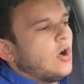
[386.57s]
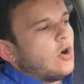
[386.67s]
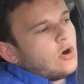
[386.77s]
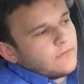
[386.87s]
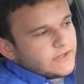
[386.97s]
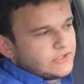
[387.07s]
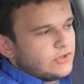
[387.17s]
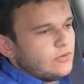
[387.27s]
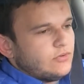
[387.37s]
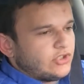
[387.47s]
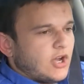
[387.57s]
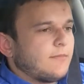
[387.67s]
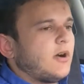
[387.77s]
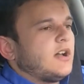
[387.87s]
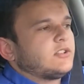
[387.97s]
over to
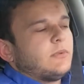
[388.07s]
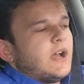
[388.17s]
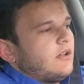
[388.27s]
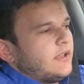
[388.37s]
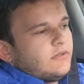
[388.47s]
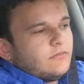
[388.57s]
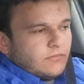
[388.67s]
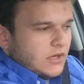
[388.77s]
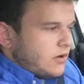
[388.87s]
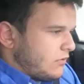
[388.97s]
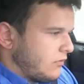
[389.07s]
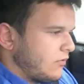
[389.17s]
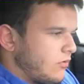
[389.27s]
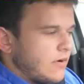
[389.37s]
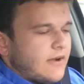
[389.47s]
Sean Boswell and, you know,
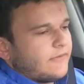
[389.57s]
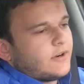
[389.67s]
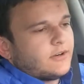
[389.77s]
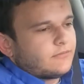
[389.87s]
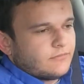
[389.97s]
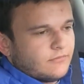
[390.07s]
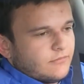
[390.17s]
whoever